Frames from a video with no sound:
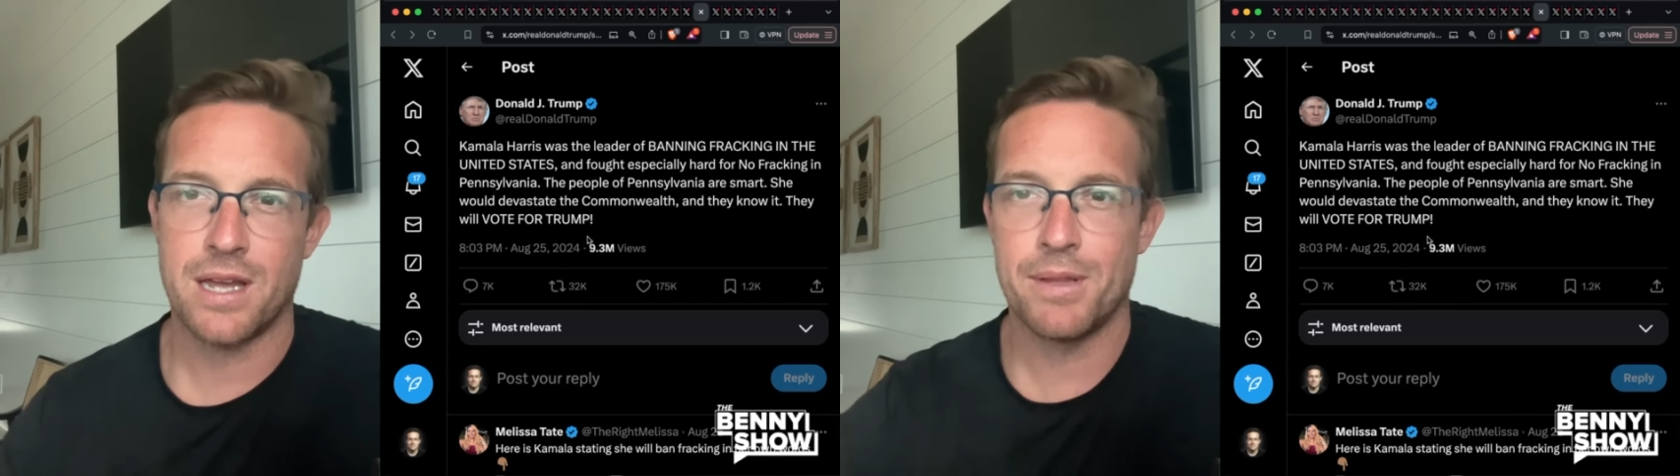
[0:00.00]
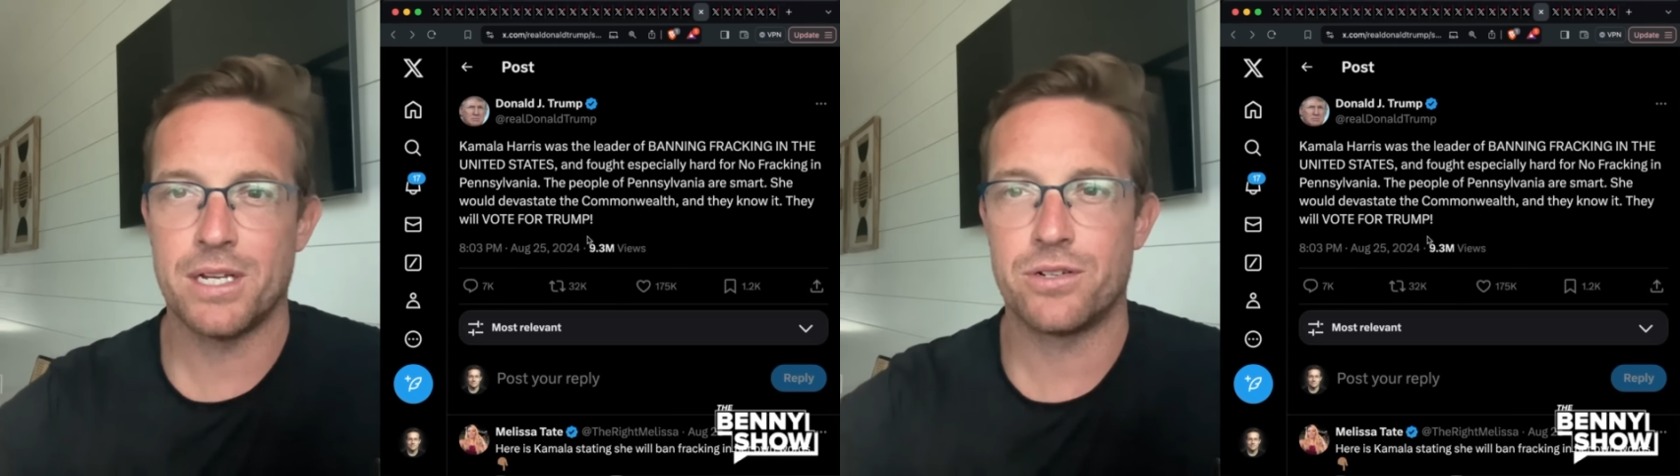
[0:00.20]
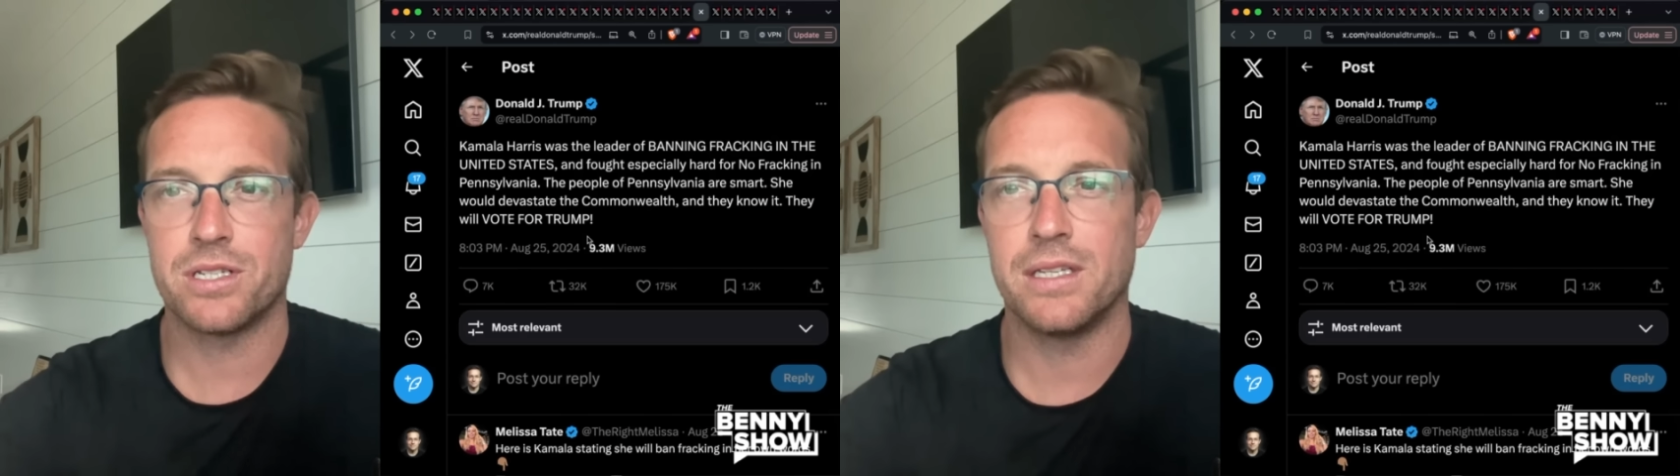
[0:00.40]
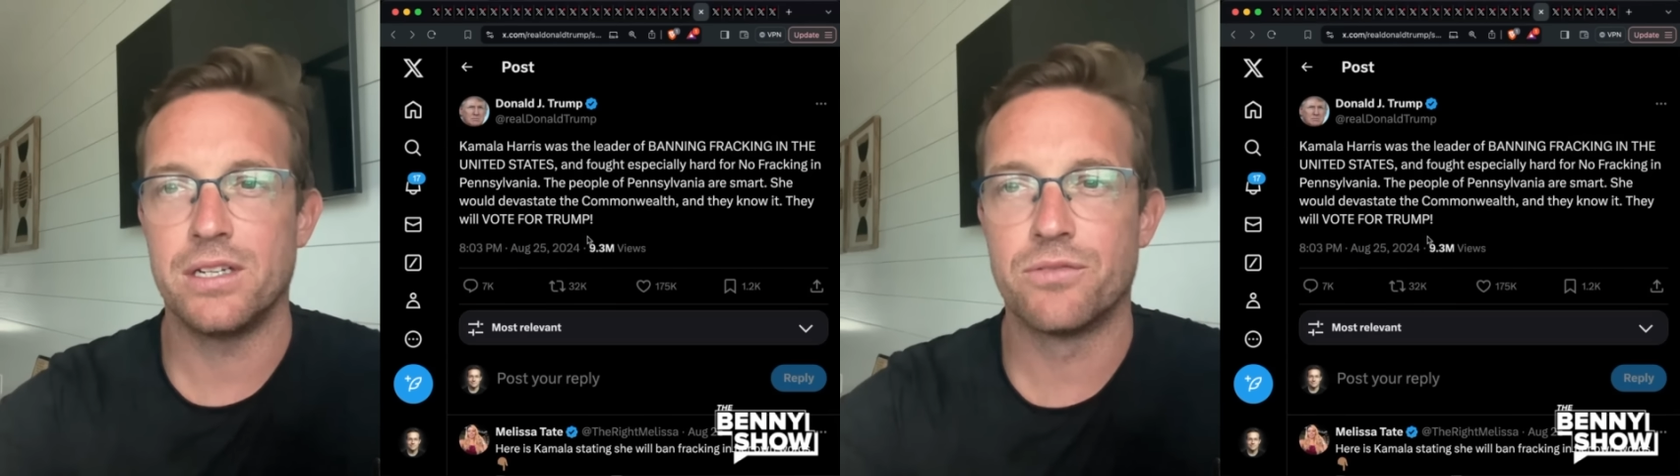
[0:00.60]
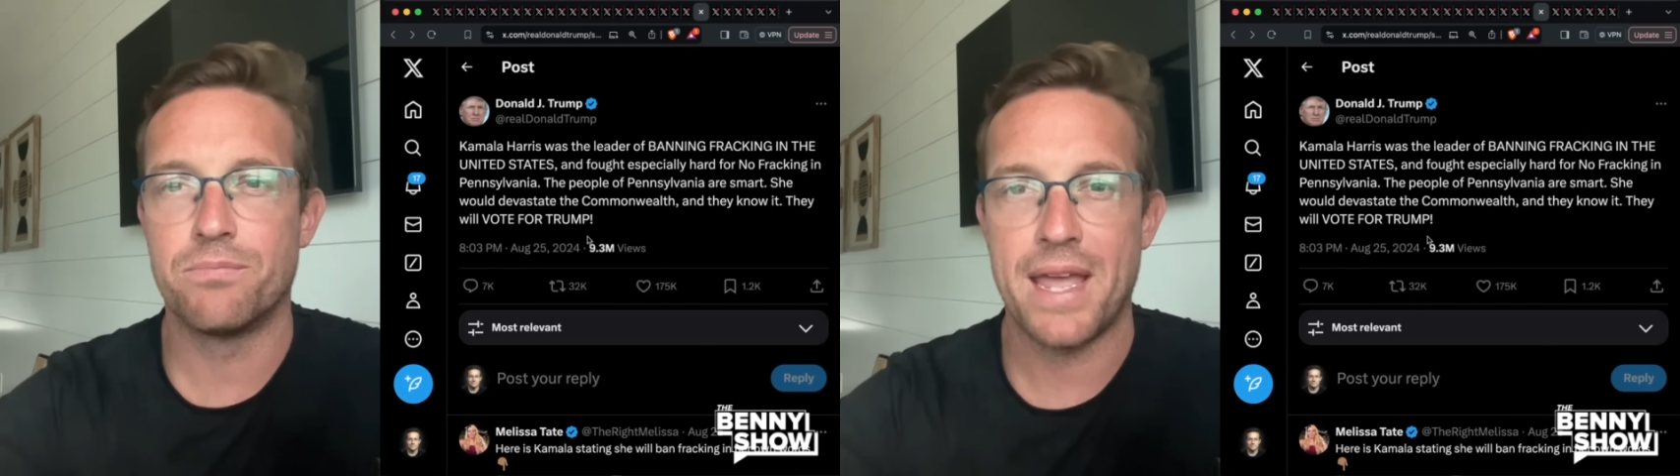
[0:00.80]
Kamala Harris, the
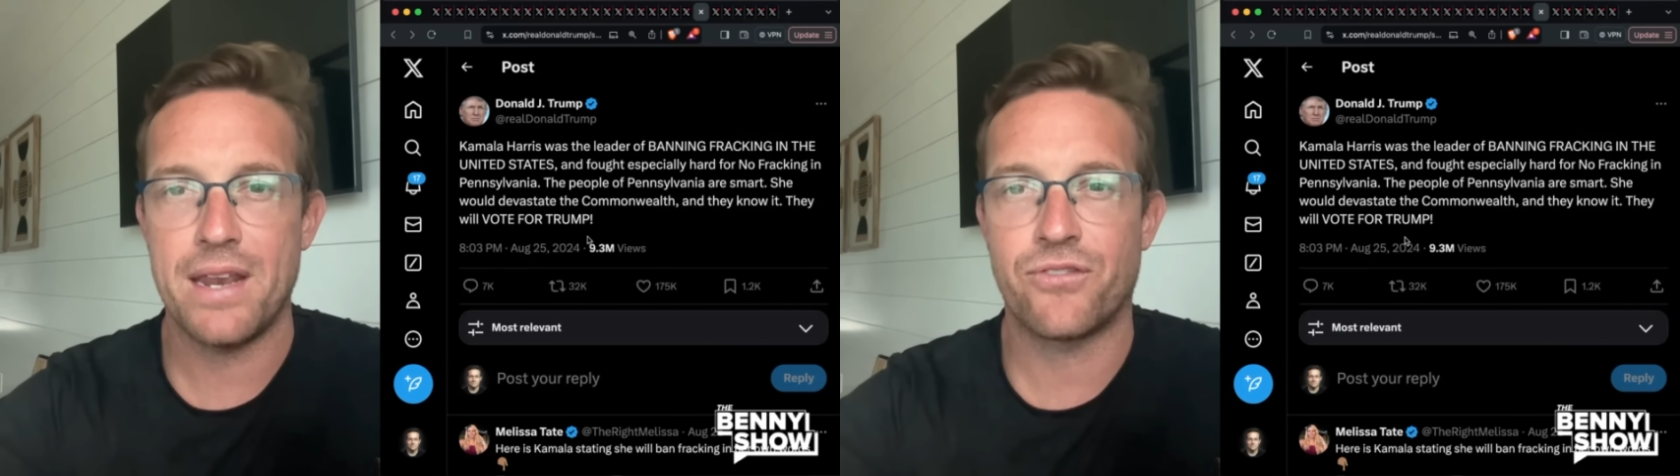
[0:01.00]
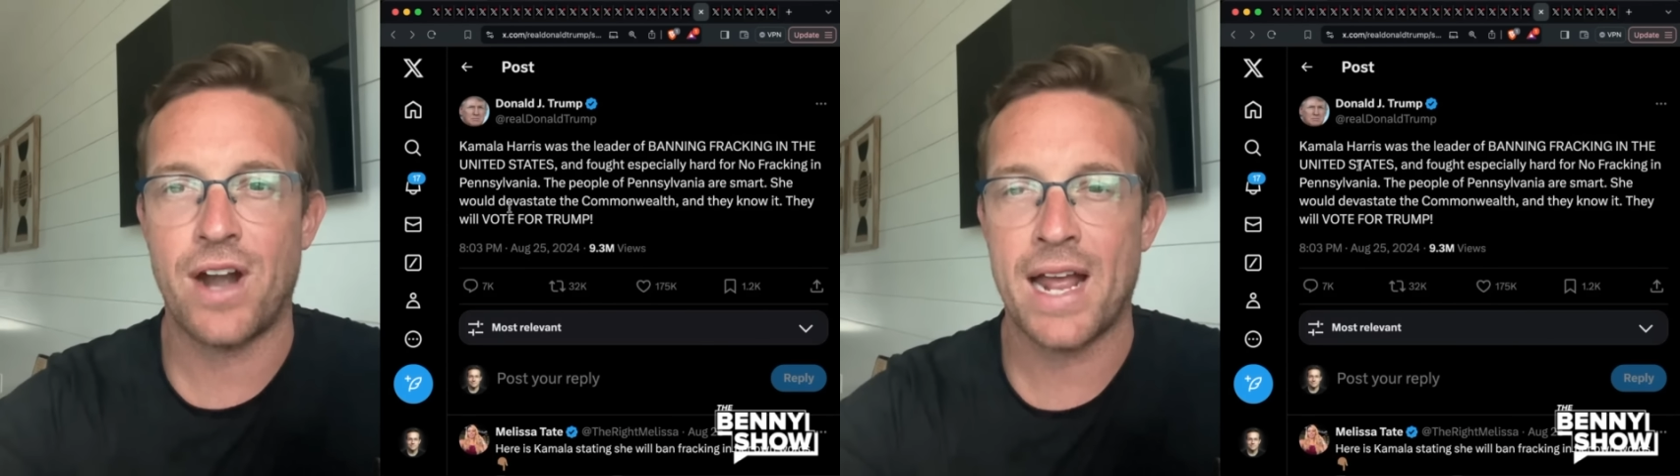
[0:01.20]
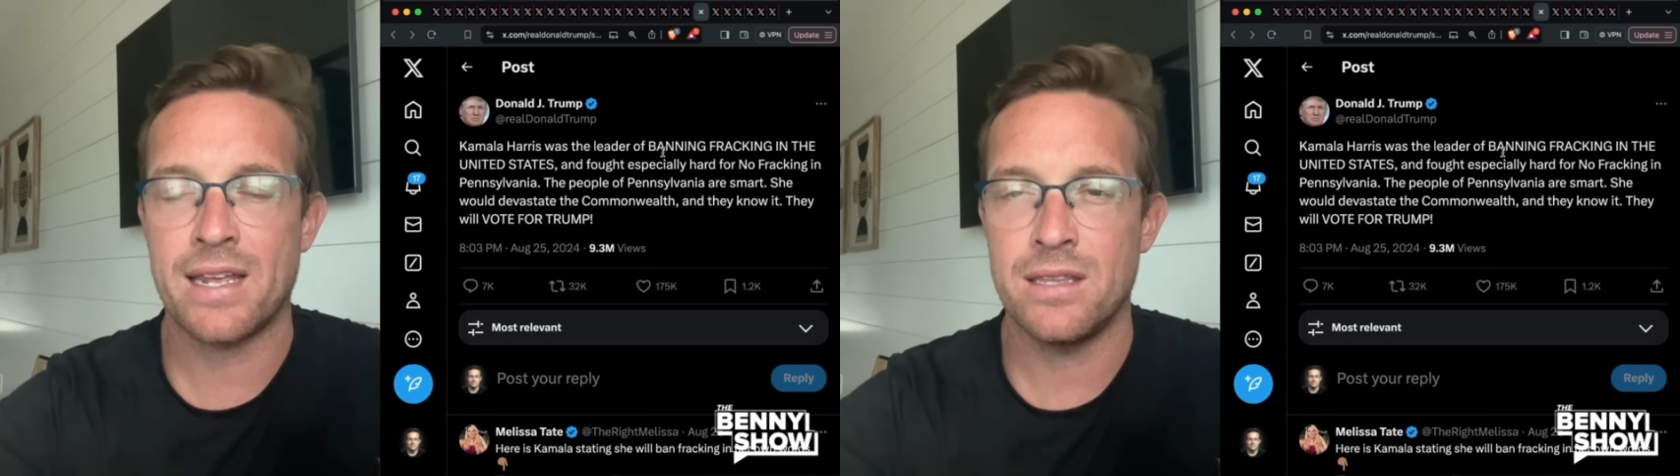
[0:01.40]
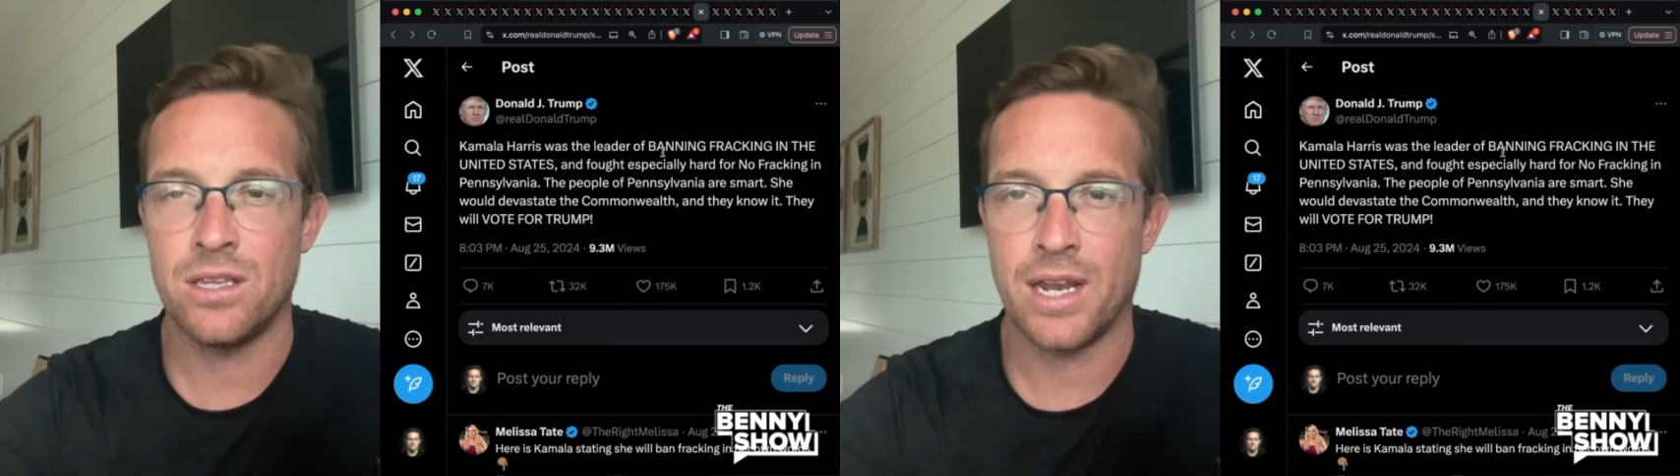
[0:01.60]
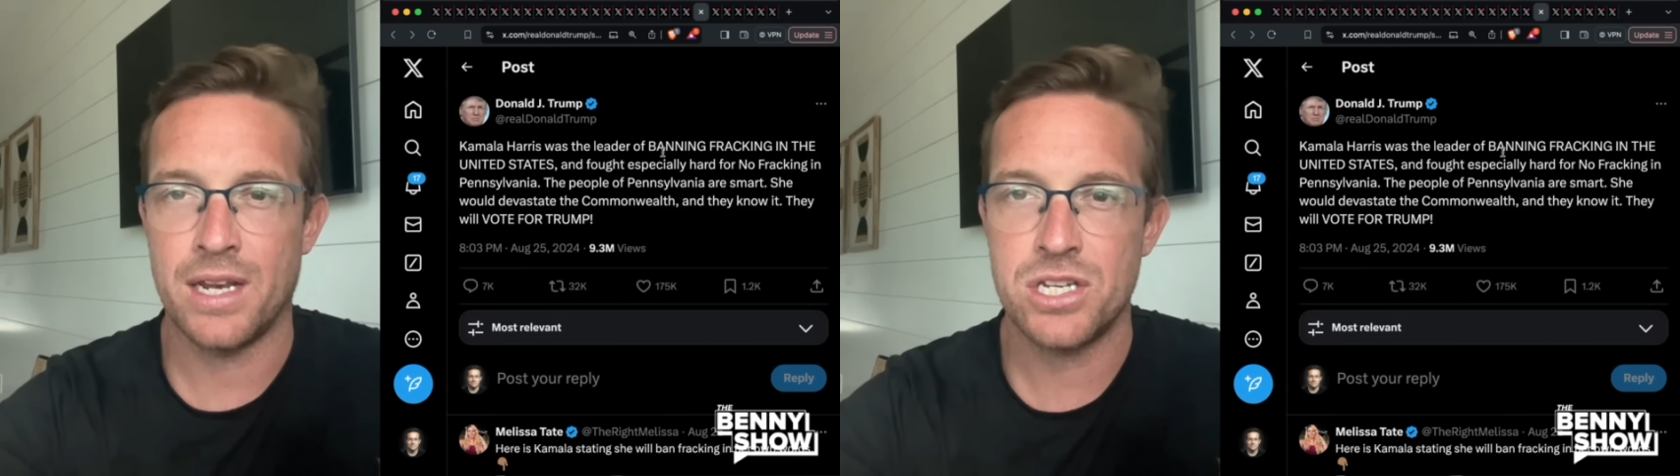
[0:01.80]
leader banning fracking in the
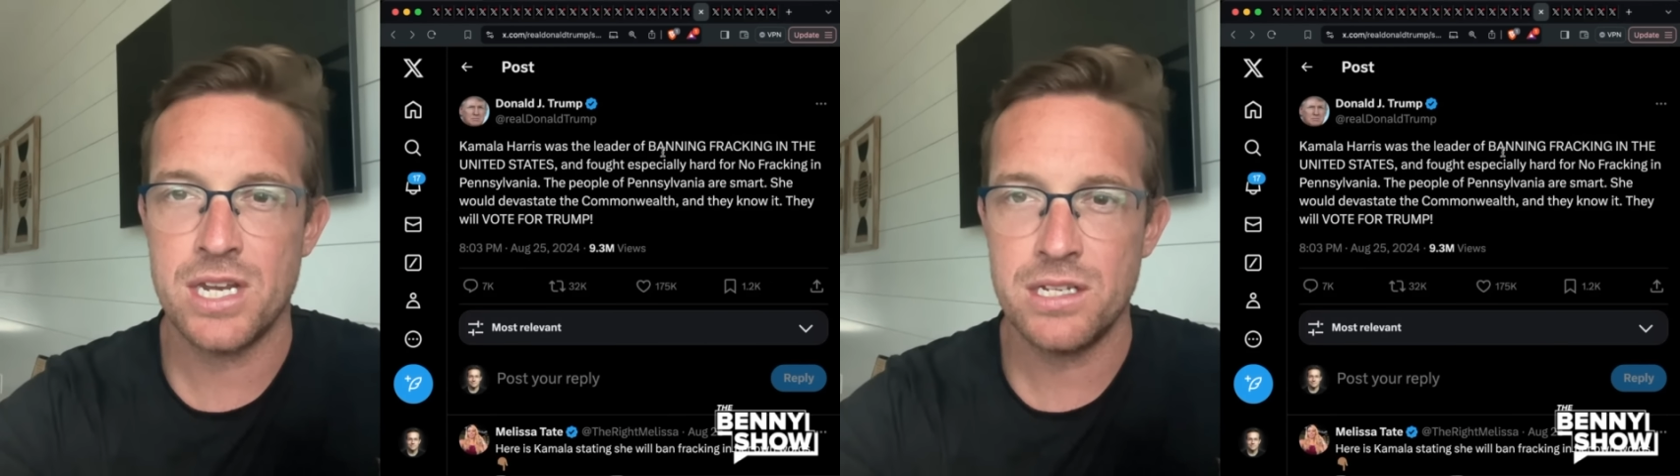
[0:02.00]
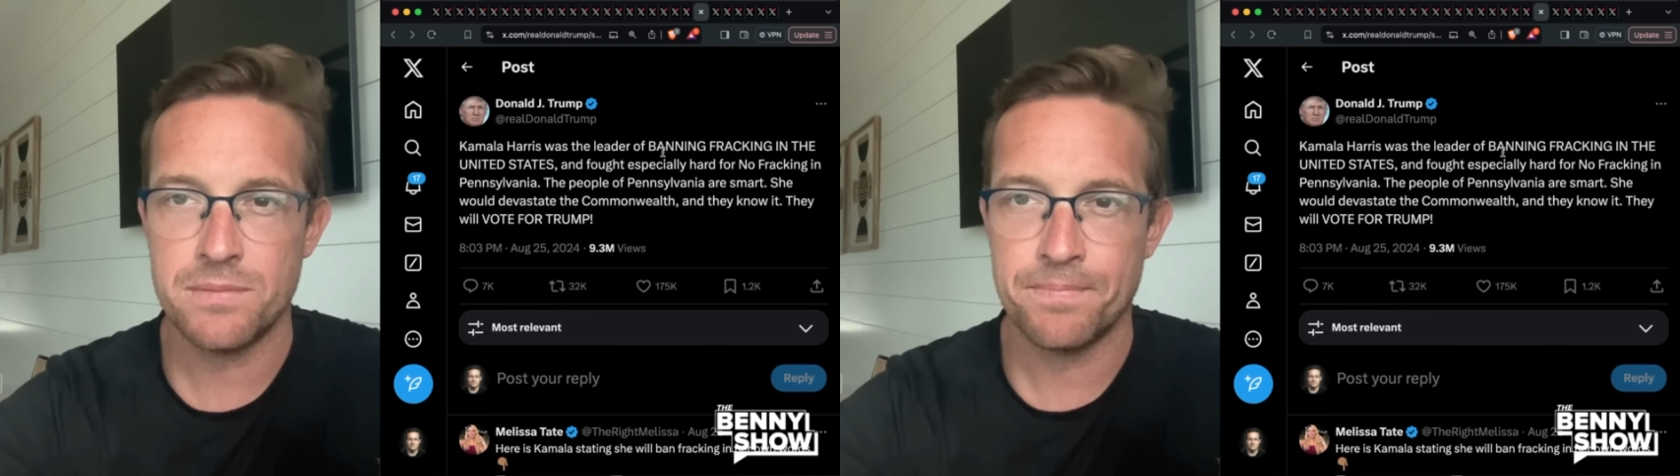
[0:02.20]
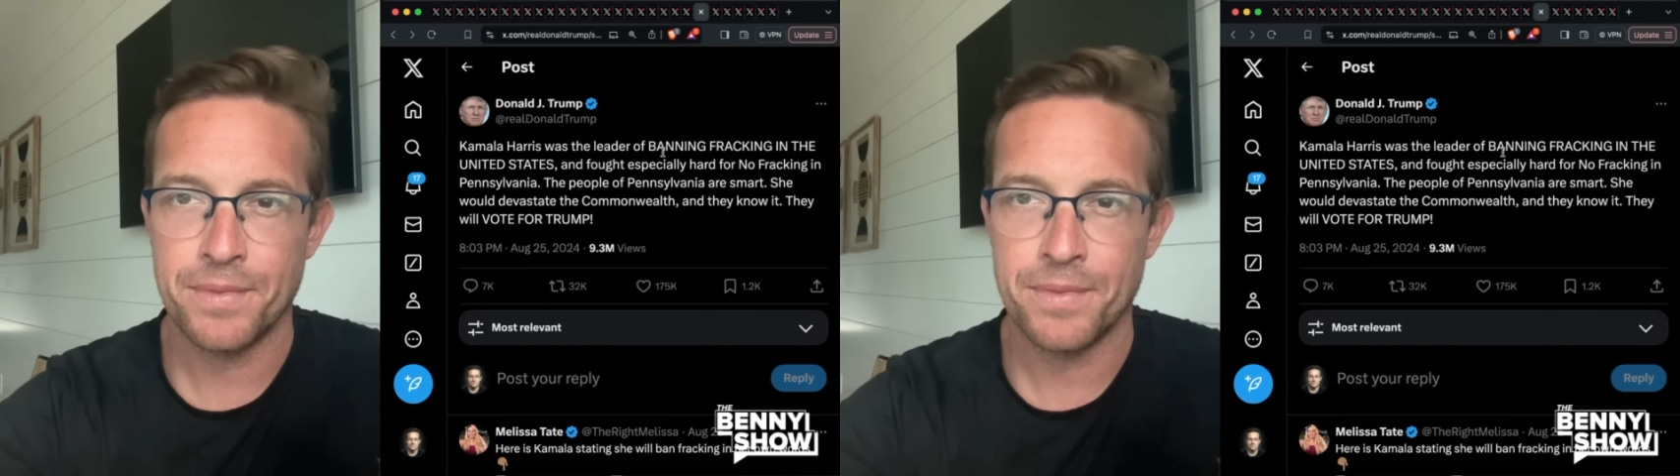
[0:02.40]
United States,